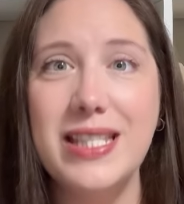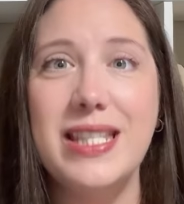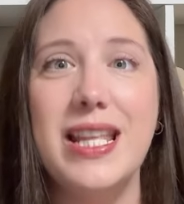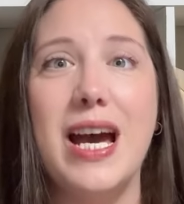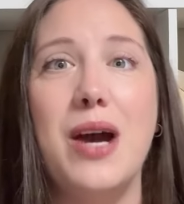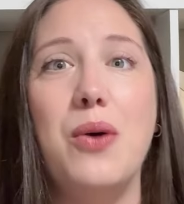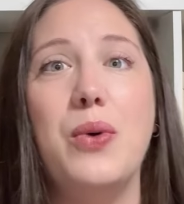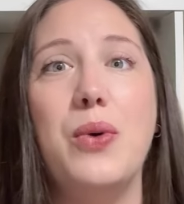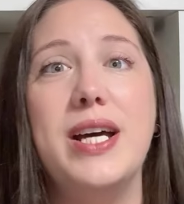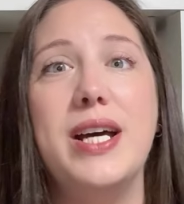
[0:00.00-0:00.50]

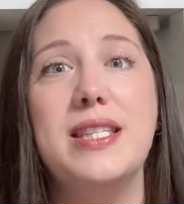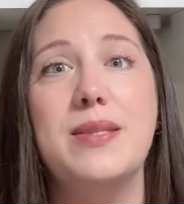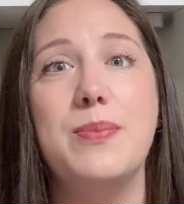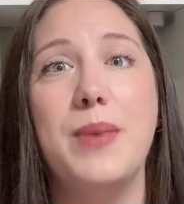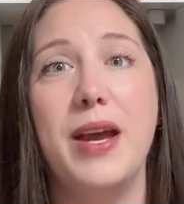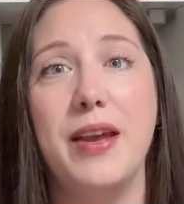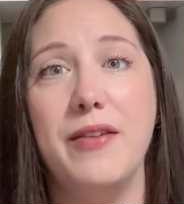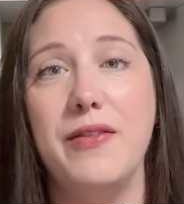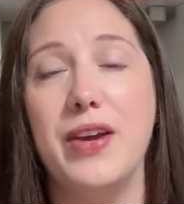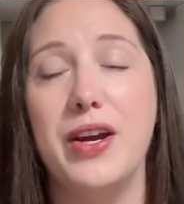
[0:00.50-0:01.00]
That was
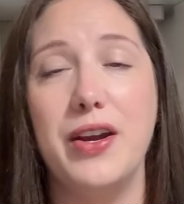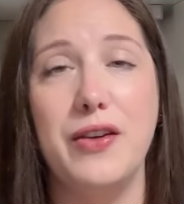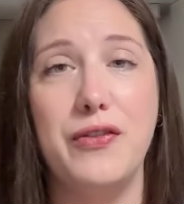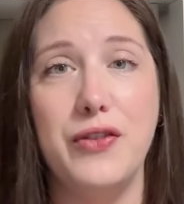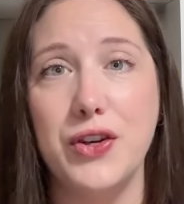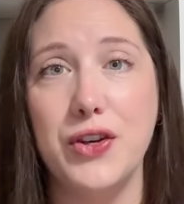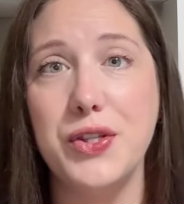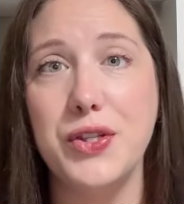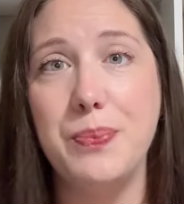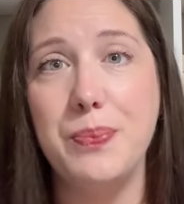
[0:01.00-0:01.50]
my very
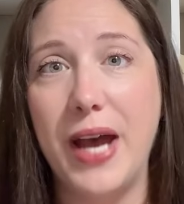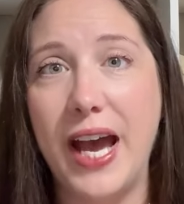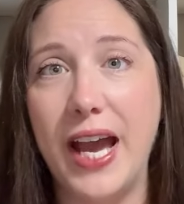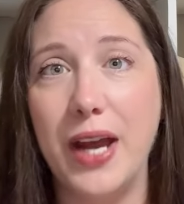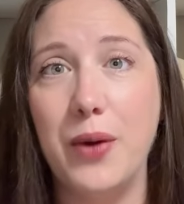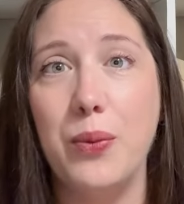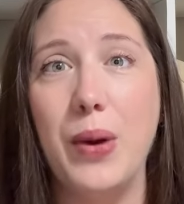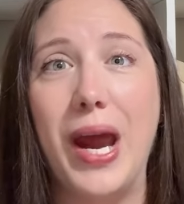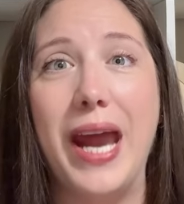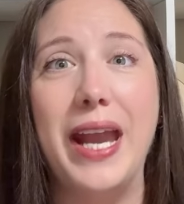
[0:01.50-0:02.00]
first
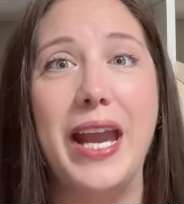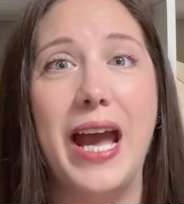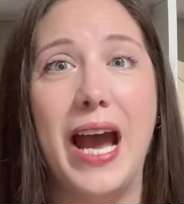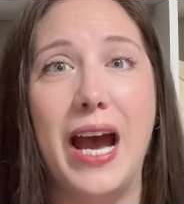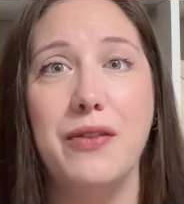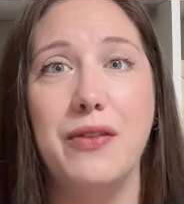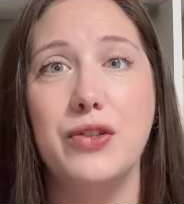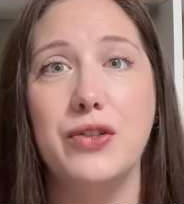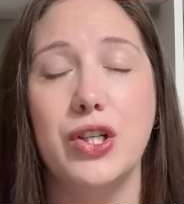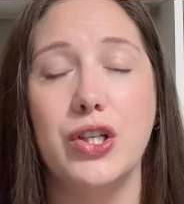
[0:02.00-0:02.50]
bag right
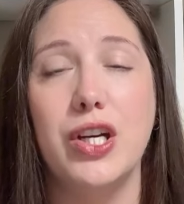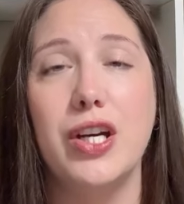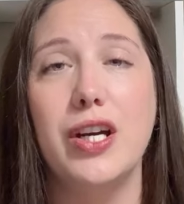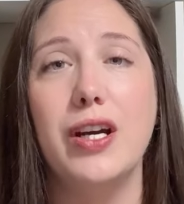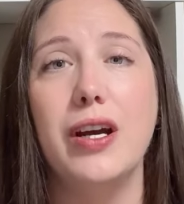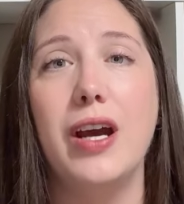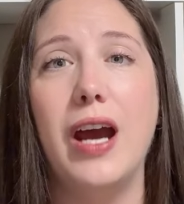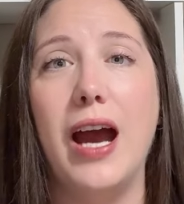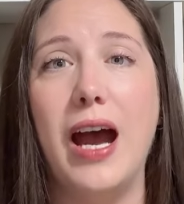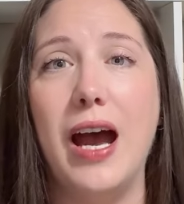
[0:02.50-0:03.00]

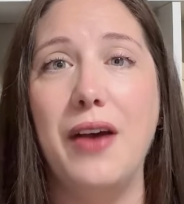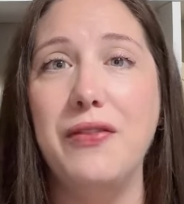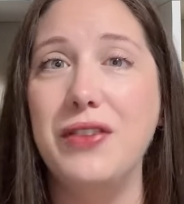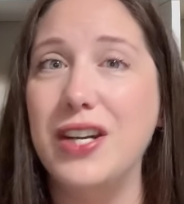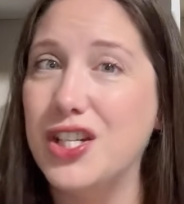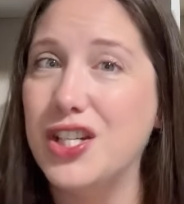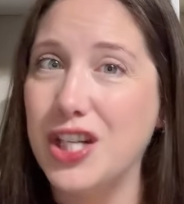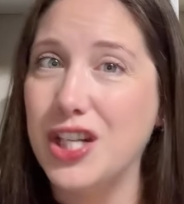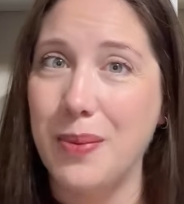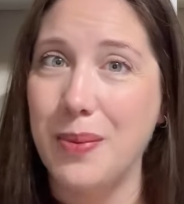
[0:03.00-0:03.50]
after uh,
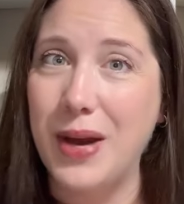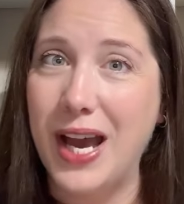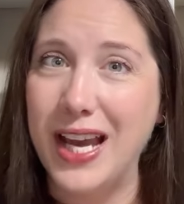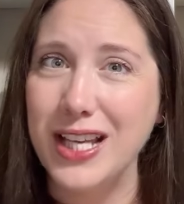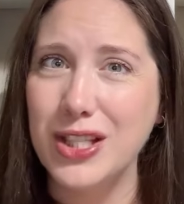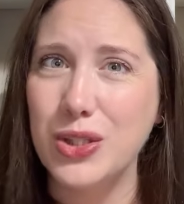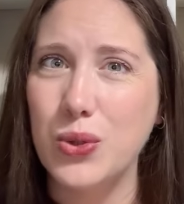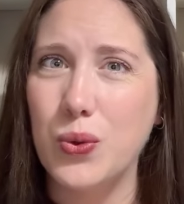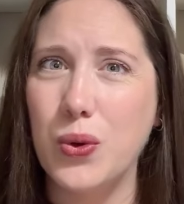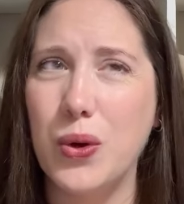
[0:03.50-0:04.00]
finishing up high
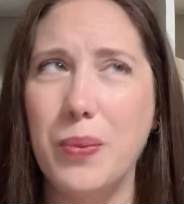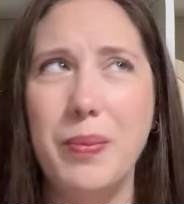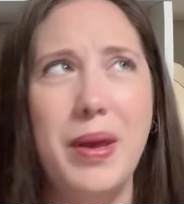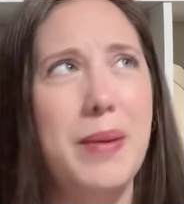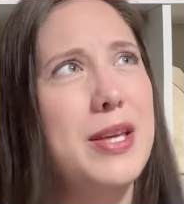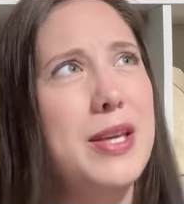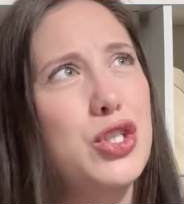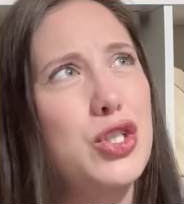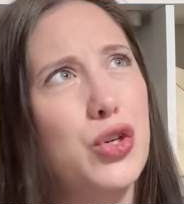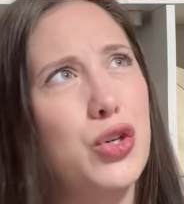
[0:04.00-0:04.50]
school,
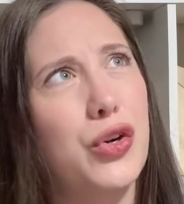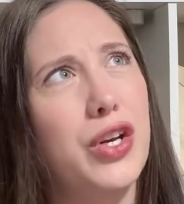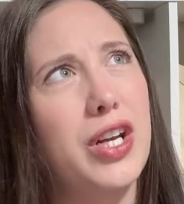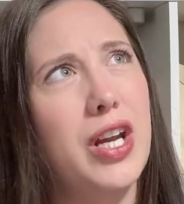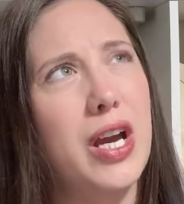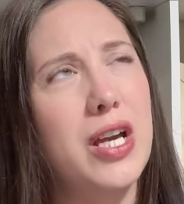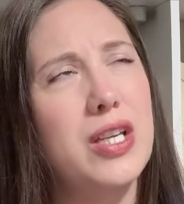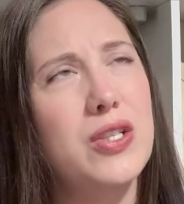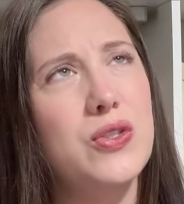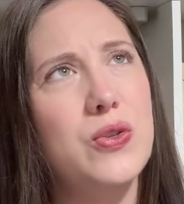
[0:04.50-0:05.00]
maybe during
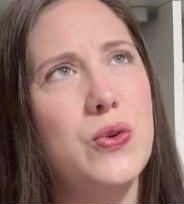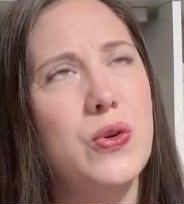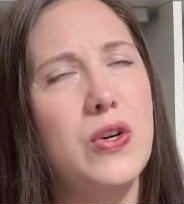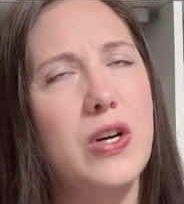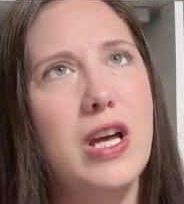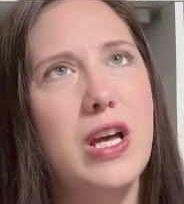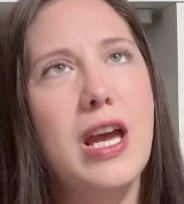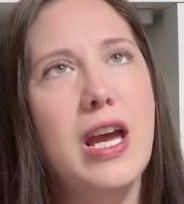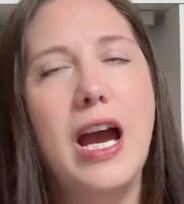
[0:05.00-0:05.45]
high school.